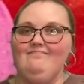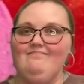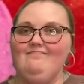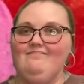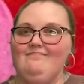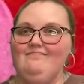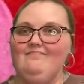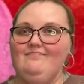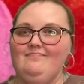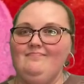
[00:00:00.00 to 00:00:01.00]

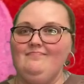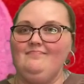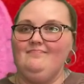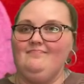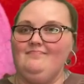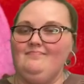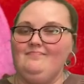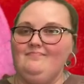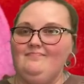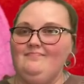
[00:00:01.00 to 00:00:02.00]

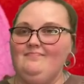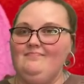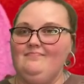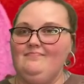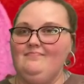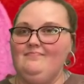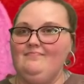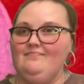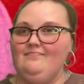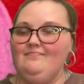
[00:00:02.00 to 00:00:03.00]

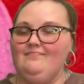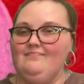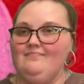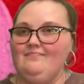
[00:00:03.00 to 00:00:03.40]
No words are spoken by the person on screen.